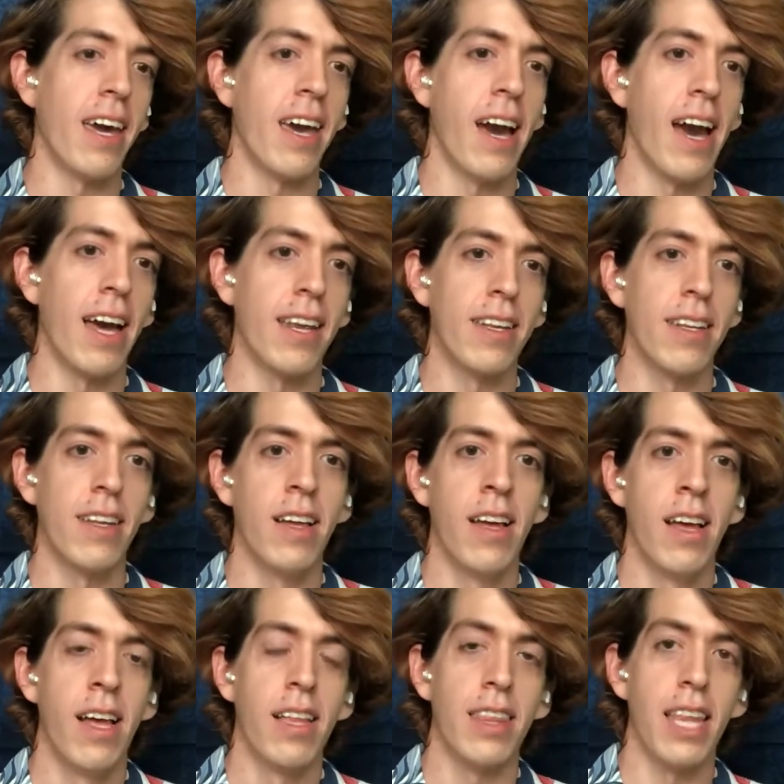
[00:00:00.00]
had
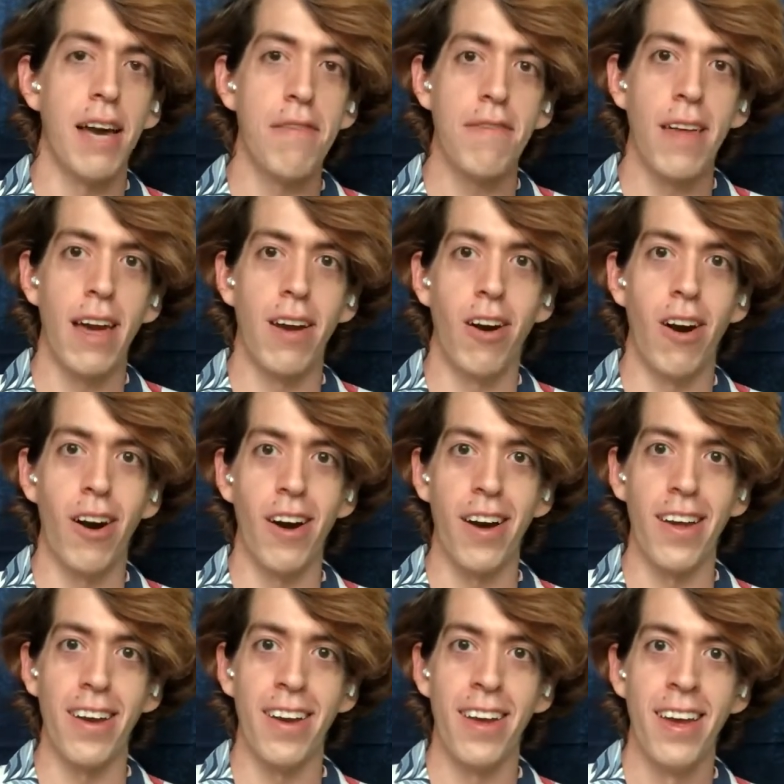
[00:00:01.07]
left that
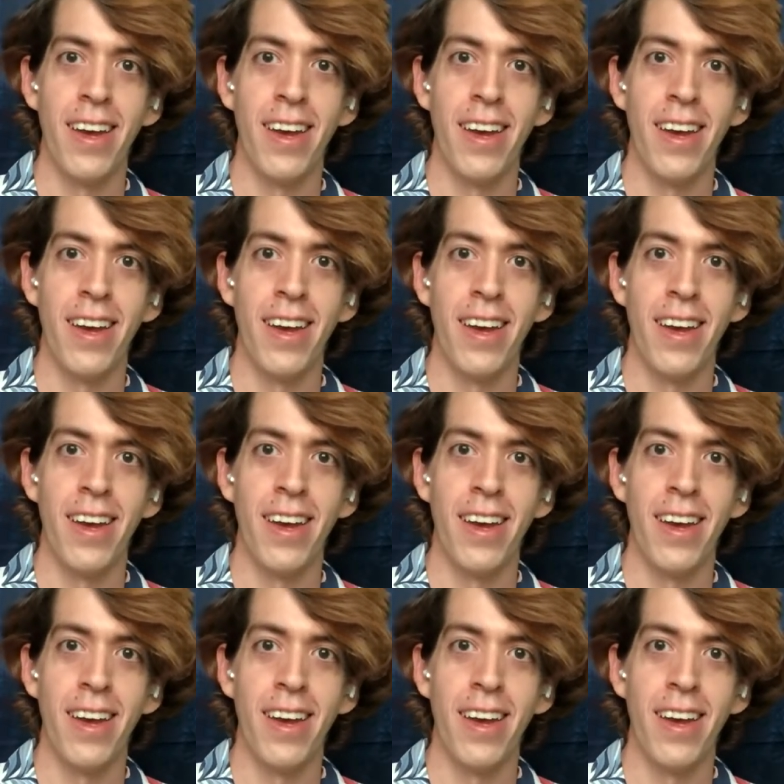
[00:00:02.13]
on,